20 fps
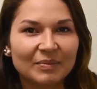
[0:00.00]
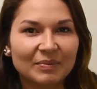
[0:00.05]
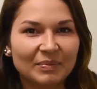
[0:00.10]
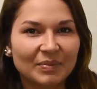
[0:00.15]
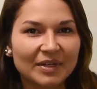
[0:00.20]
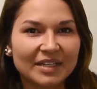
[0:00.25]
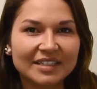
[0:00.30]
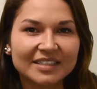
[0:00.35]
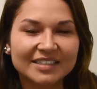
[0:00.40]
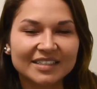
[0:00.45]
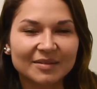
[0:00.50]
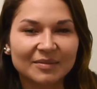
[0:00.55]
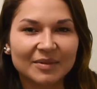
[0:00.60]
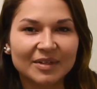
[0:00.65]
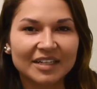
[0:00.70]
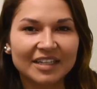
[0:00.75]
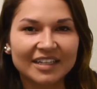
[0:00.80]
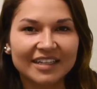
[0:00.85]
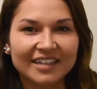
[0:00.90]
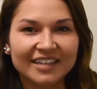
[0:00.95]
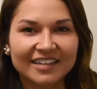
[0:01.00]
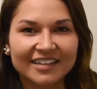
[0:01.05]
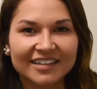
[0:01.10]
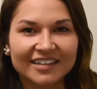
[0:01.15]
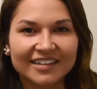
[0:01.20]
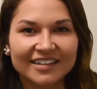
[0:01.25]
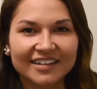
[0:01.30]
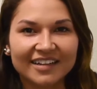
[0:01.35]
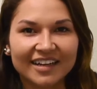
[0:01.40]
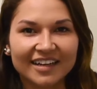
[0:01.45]
be somebody
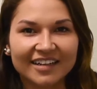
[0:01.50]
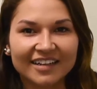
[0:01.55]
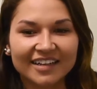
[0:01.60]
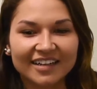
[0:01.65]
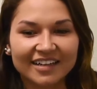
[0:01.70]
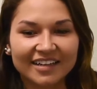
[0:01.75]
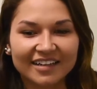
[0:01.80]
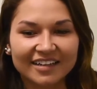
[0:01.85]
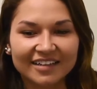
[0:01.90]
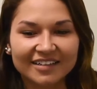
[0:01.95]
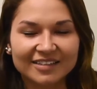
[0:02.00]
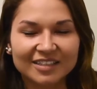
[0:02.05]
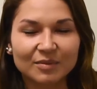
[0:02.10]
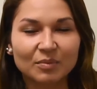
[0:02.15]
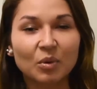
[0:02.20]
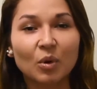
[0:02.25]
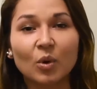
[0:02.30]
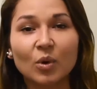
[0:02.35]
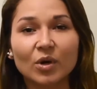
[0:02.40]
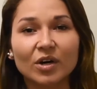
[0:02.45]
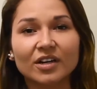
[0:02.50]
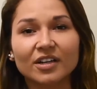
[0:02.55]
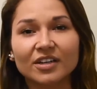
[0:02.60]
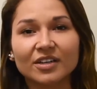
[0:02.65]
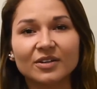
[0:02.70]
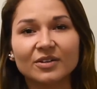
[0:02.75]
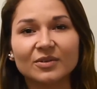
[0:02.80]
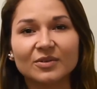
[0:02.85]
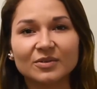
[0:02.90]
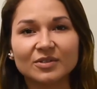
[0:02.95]
that can support
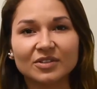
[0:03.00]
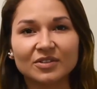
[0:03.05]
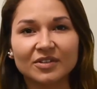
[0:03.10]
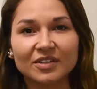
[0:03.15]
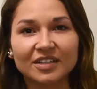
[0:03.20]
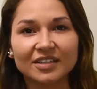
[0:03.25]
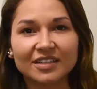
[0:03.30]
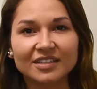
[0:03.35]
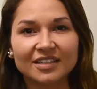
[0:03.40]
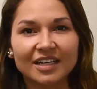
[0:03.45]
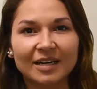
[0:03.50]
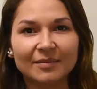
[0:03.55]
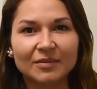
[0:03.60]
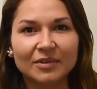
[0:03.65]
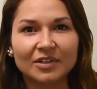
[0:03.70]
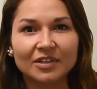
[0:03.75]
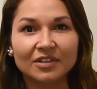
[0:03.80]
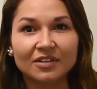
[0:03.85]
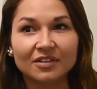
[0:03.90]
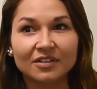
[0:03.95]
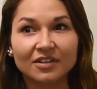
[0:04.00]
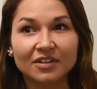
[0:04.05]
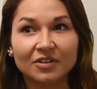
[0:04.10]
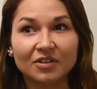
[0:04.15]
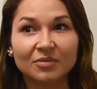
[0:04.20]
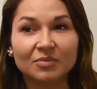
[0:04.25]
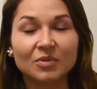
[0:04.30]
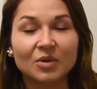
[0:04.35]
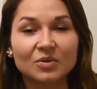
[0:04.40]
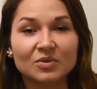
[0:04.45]
you during the time that you're
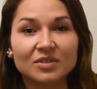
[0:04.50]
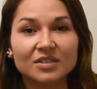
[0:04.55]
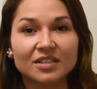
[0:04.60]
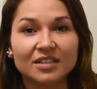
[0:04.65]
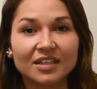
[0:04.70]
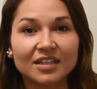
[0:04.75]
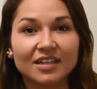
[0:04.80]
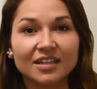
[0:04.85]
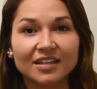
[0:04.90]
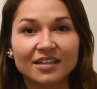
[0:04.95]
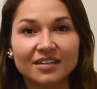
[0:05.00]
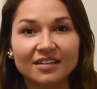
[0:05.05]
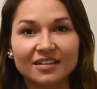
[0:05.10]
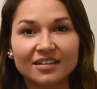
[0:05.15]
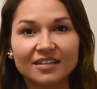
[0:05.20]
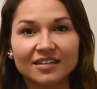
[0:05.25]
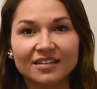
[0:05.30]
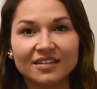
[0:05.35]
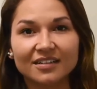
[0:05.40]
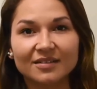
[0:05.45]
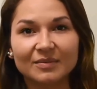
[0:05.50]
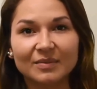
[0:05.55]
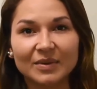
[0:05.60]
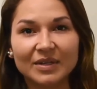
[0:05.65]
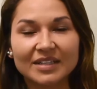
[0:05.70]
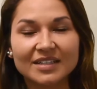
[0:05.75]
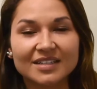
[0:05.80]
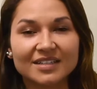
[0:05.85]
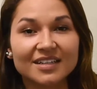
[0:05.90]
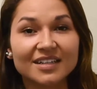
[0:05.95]
in most need. Like,
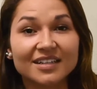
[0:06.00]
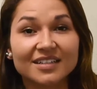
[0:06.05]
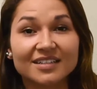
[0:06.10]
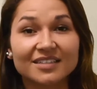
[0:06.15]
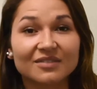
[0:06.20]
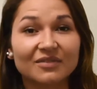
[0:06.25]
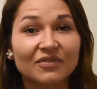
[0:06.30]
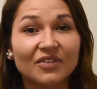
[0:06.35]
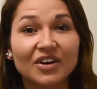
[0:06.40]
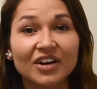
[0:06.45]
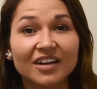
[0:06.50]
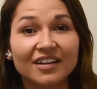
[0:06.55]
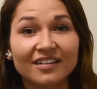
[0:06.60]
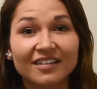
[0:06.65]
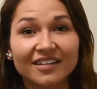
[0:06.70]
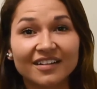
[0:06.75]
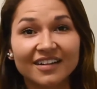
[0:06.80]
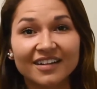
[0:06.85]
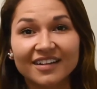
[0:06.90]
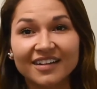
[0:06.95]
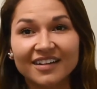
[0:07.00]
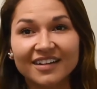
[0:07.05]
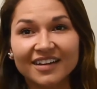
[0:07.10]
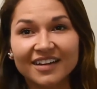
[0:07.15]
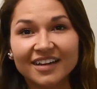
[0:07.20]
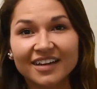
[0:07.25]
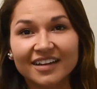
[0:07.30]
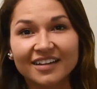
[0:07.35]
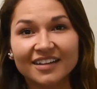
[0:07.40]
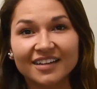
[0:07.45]
being sick isn't fun,
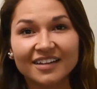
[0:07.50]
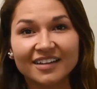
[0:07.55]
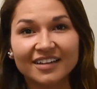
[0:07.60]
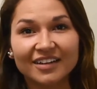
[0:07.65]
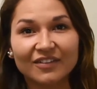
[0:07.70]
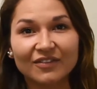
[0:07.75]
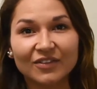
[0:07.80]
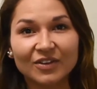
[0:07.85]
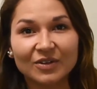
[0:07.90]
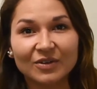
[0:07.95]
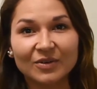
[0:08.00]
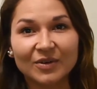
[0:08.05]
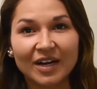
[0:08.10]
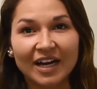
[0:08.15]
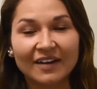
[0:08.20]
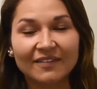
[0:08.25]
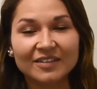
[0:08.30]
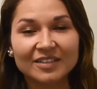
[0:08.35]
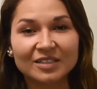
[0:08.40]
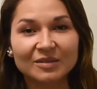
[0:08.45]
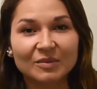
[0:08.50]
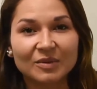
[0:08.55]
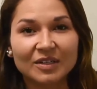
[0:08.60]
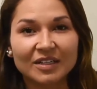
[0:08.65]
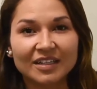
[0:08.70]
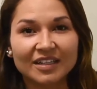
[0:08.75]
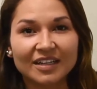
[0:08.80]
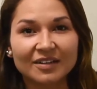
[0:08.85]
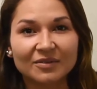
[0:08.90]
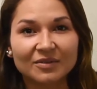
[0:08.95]
and then if you have somebody
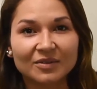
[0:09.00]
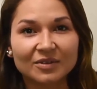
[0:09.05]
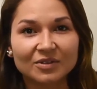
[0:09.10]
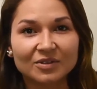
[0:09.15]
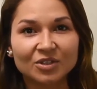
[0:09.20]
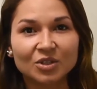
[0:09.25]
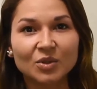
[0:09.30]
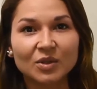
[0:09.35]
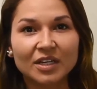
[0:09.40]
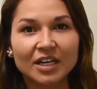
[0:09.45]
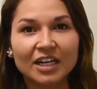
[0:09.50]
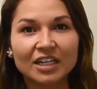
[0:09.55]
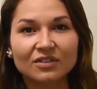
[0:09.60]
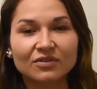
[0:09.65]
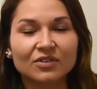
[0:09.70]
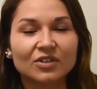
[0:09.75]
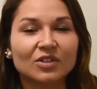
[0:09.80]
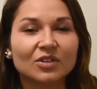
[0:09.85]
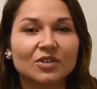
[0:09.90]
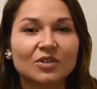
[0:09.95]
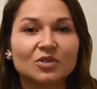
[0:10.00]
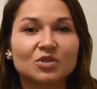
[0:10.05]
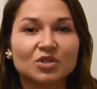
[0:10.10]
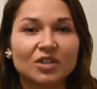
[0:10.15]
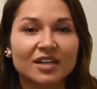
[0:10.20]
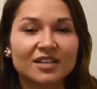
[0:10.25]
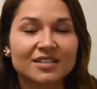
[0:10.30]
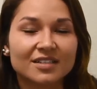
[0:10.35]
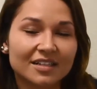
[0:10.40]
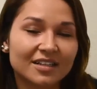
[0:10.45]
that truly cares for you and you
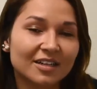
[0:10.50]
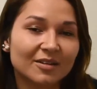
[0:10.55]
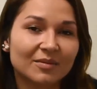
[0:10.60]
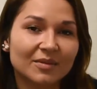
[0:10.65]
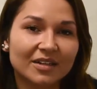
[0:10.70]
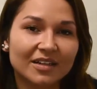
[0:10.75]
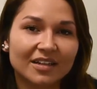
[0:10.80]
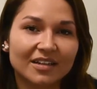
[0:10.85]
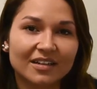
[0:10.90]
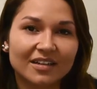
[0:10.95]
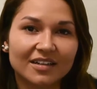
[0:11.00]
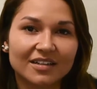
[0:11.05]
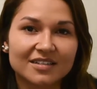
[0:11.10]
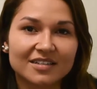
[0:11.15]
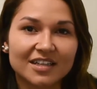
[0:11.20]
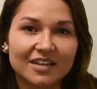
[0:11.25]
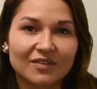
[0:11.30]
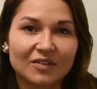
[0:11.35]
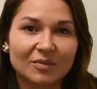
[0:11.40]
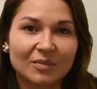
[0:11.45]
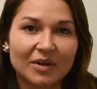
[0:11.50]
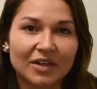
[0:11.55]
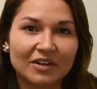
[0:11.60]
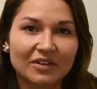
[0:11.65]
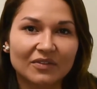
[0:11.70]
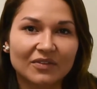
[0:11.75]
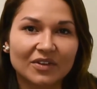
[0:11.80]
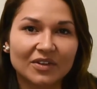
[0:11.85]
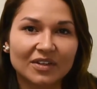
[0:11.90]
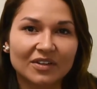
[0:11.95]
trust them, then it's even better
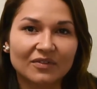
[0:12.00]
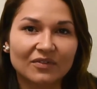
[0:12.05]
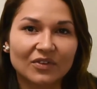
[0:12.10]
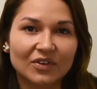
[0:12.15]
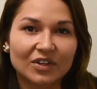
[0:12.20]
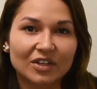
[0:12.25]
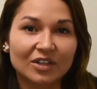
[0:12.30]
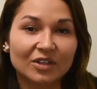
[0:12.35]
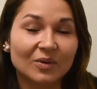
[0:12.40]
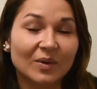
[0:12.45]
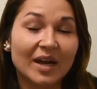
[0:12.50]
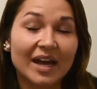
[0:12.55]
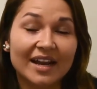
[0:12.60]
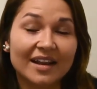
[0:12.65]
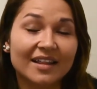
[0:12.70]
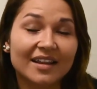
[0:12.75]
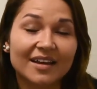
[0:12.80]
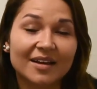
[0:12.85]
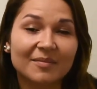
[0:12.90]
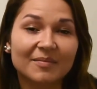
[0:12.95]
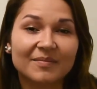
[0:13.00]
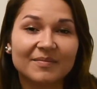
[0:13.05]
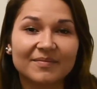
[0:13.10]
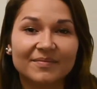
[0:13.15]
feeling for you and them.